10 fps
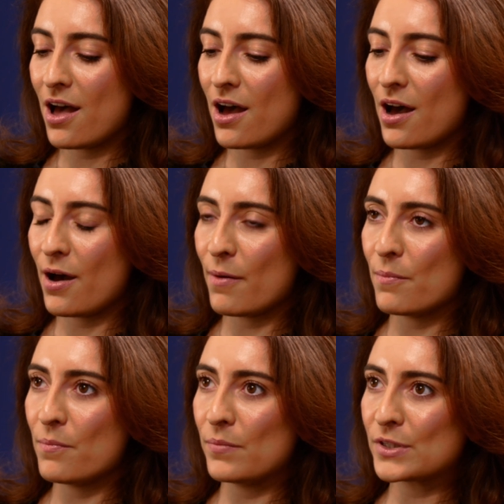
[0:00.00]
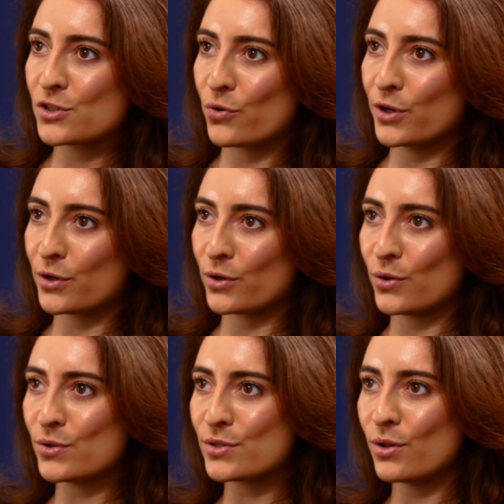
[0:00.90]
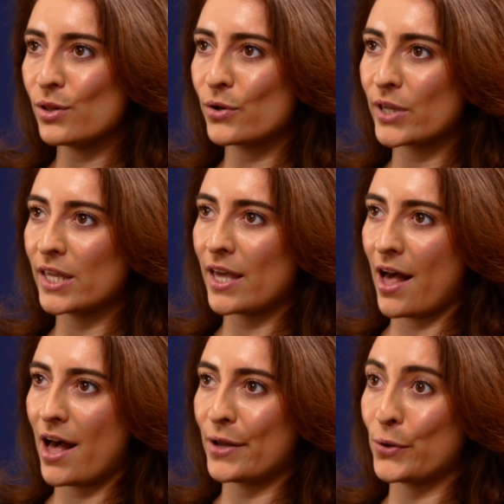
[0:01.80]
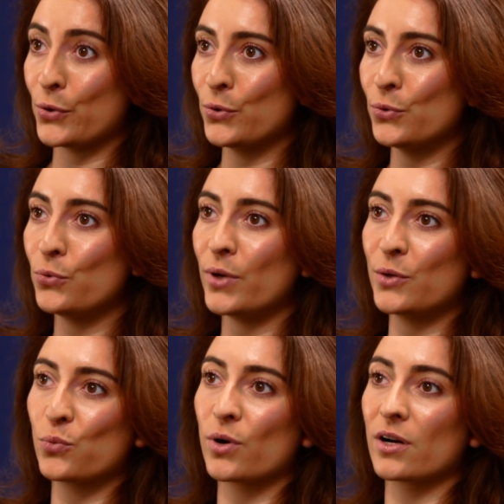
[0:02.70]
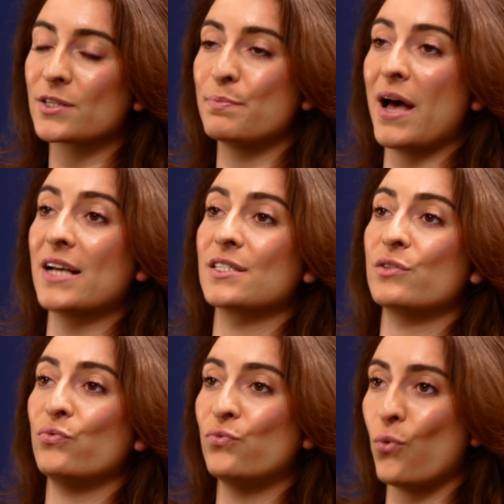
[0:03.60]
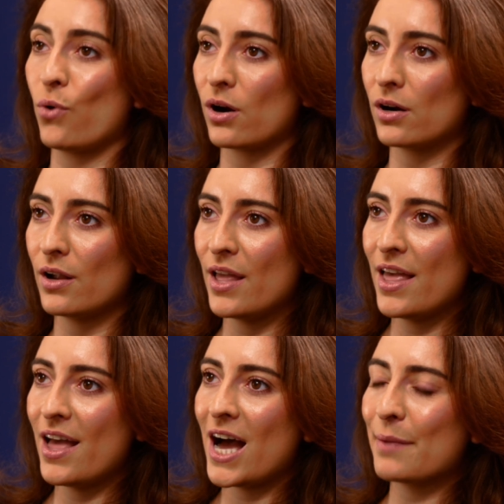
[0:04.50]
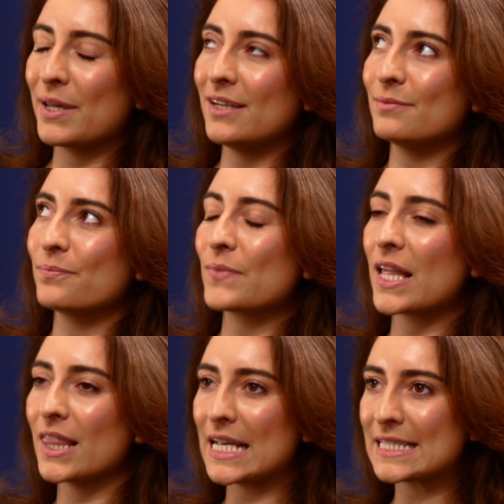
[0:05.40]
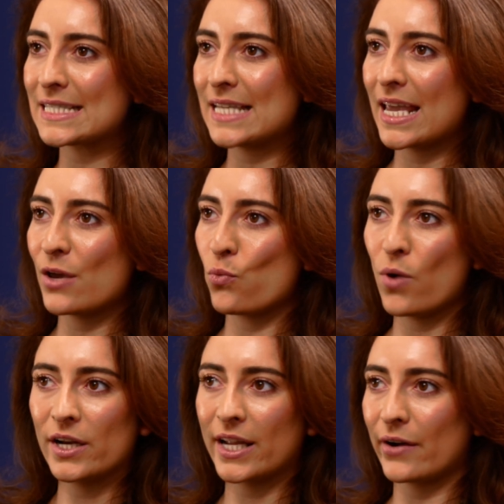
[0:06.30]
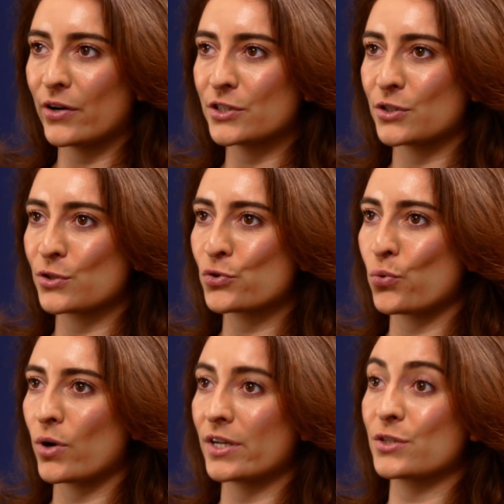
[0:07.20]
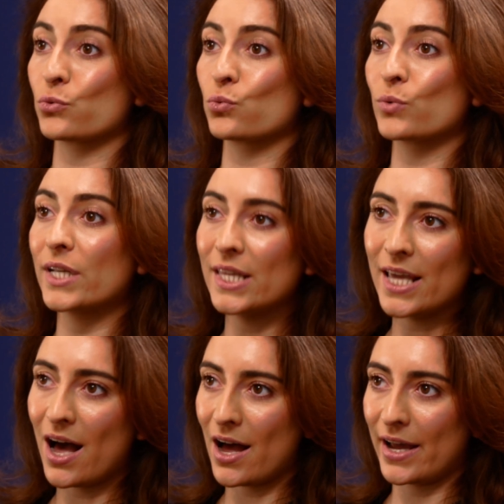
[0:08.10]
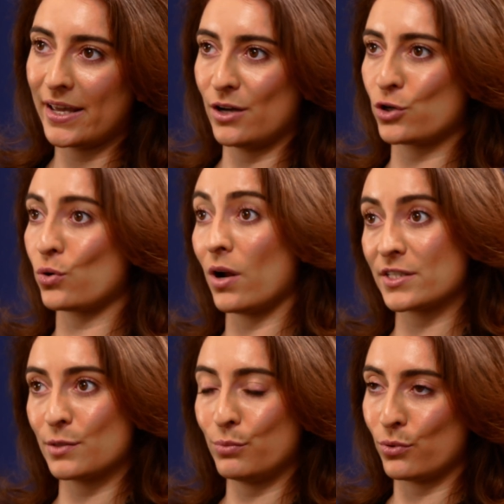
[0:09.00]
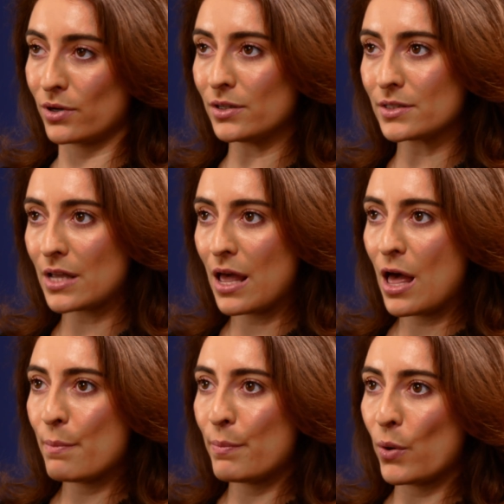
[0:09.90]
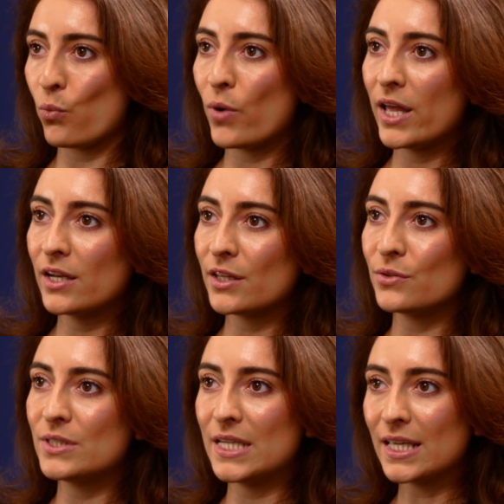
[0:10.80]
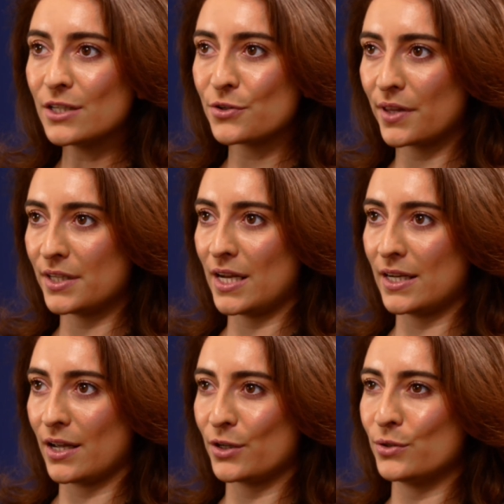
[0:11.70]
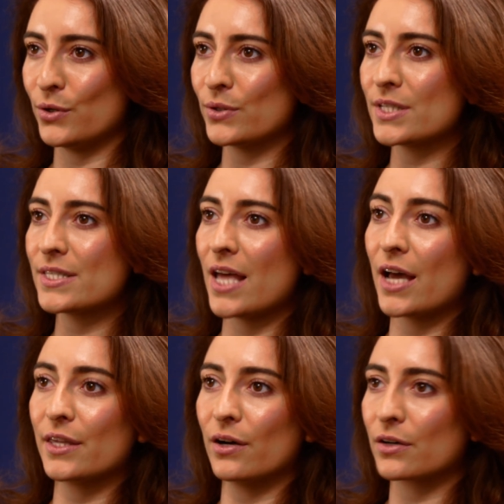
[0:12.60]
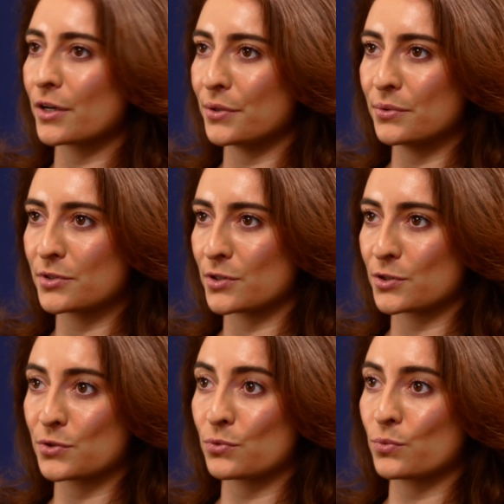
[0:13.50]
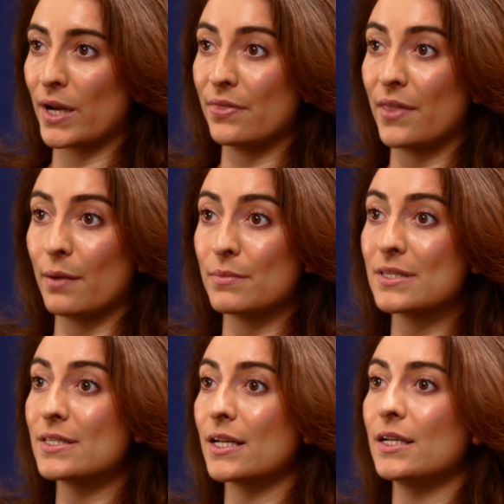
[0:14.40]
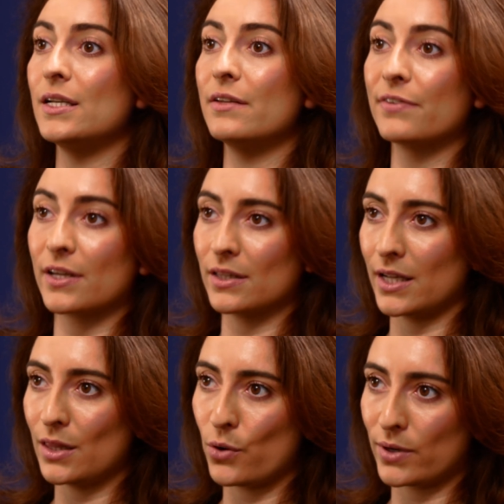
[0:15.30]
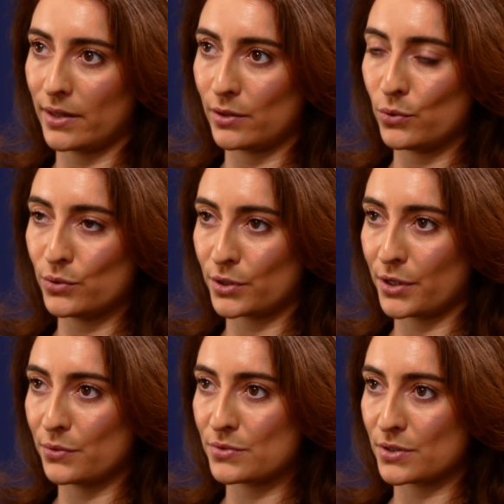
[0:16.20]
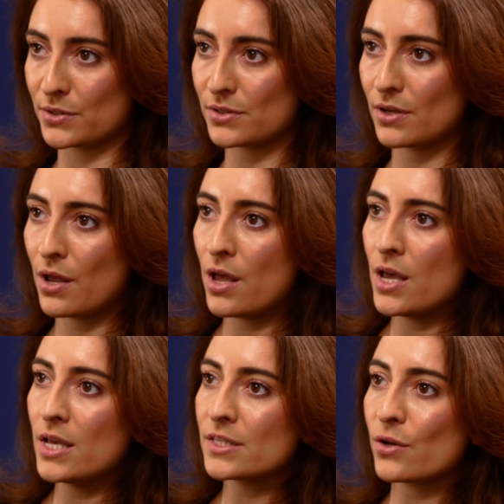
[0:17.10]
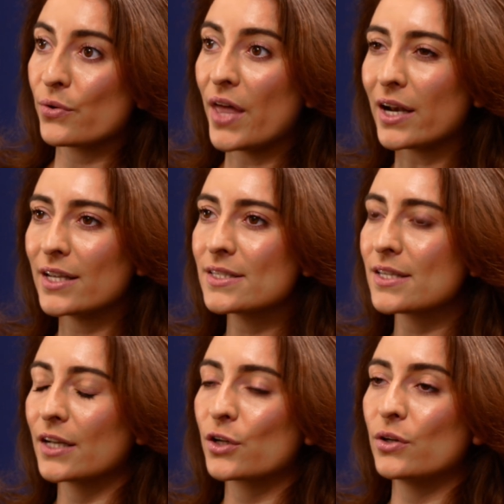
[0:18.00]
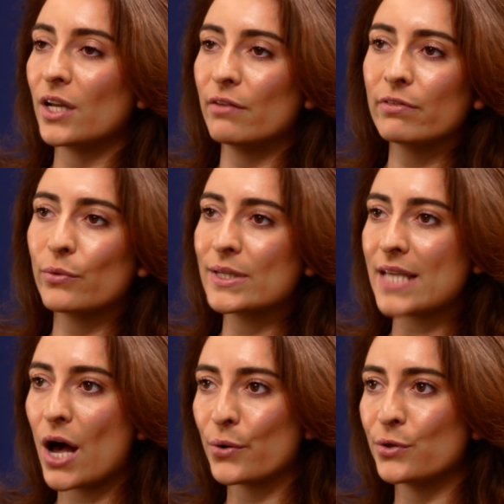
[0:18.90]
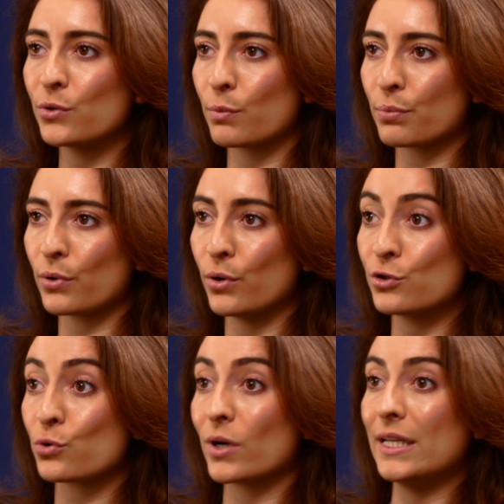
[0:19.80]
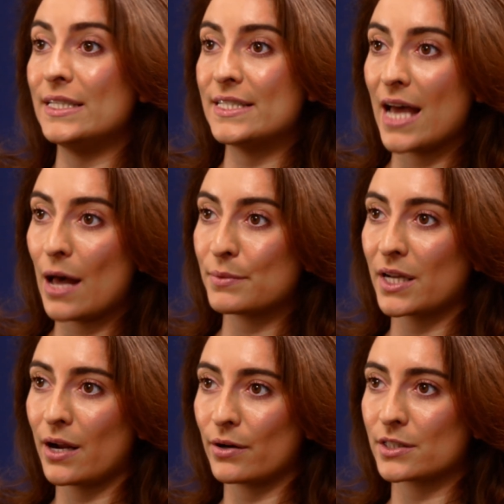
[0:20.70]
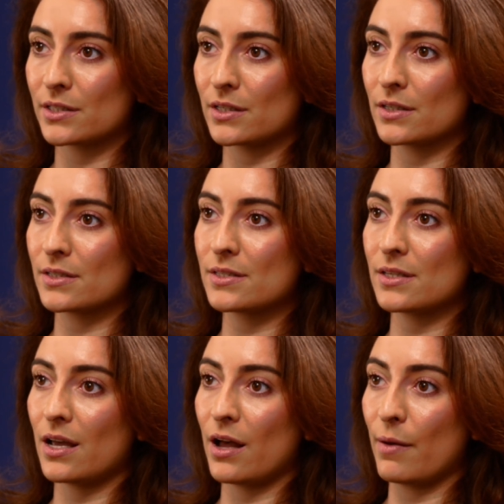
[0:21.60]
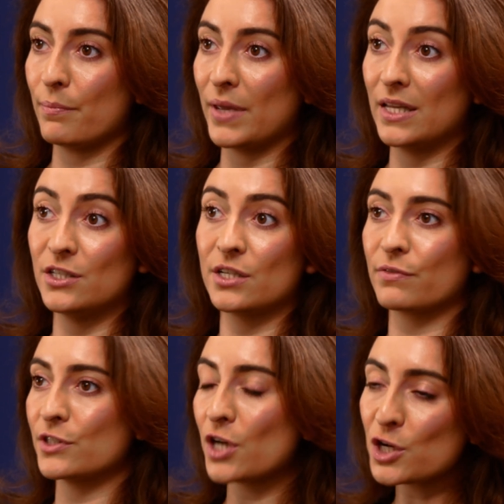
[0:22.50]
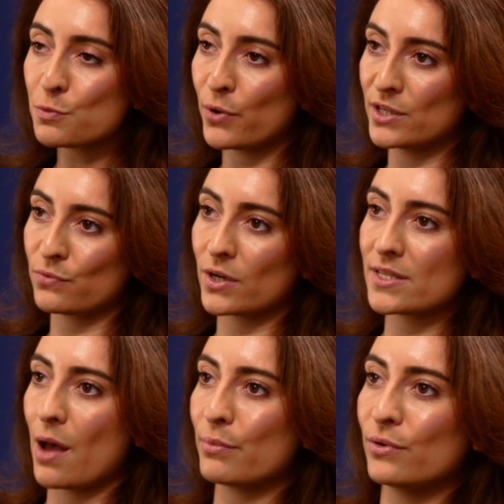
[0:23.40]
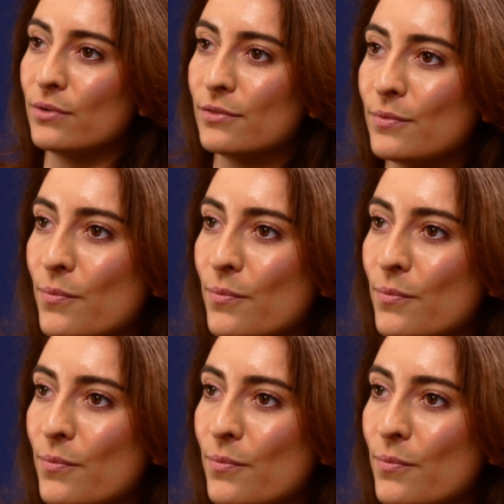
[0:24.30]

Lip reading: So you're also looking at who it works best for. I mean, let's say one character scores really high across the board, but when you dig into the data, you notice that younger users rate them significantly lower than older users. So that insight could influence how you approach or adapt characters in different touch points, for example.